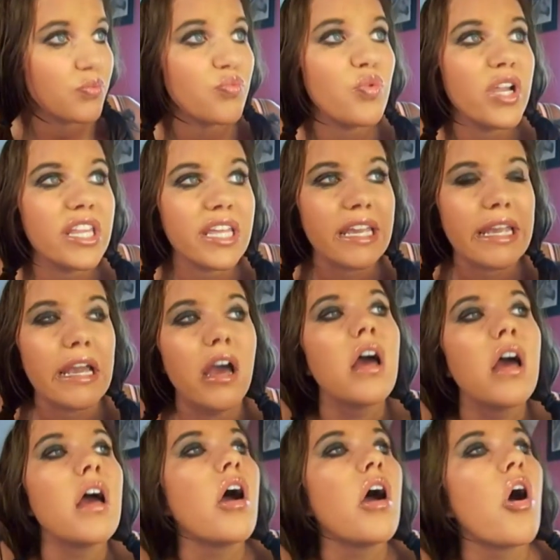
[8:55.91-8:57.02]
It's
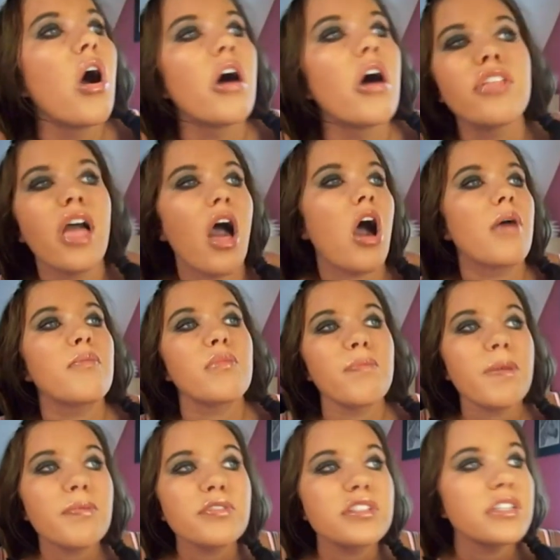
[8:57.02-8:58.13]
really,
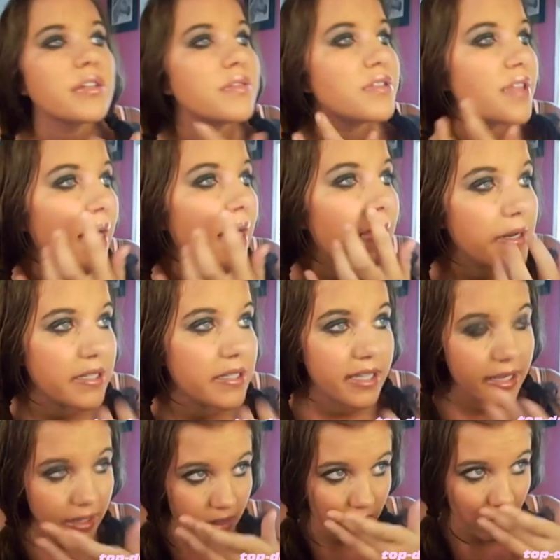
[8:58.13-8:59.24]
when people see you do that,
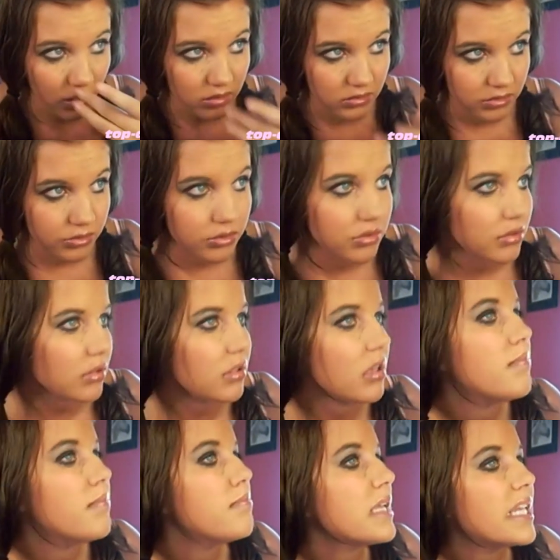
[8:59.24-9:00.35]
they just like
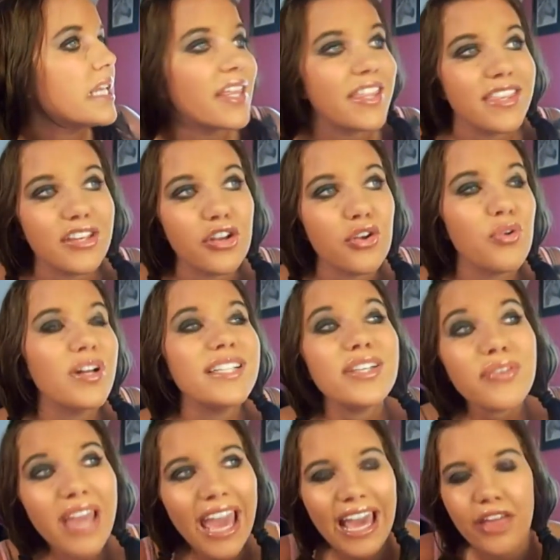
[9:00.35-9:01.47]
immediately think you're
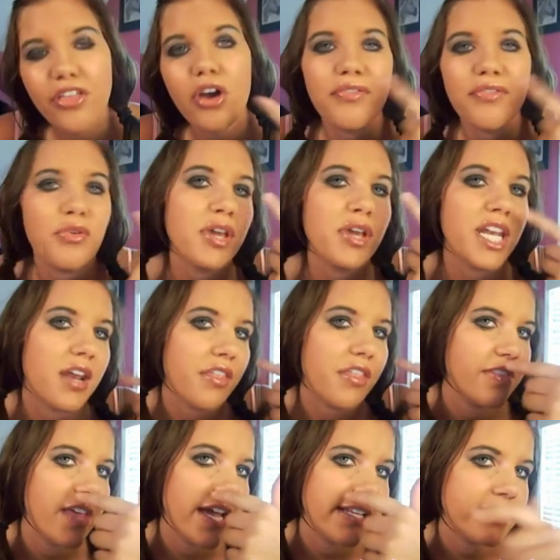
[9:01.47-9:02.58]
cool. It's okay though if you
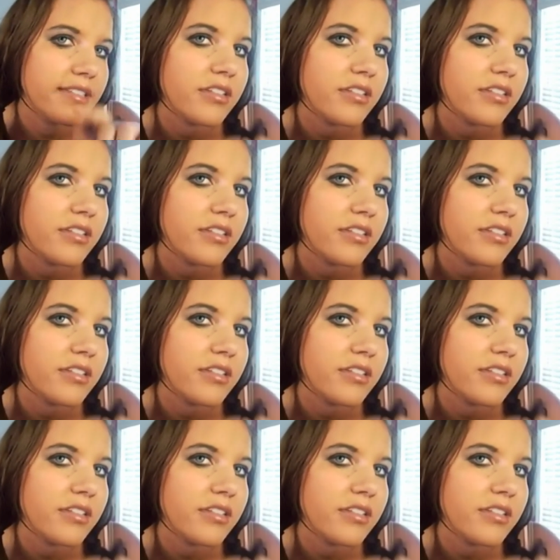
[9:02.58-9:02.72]
get out of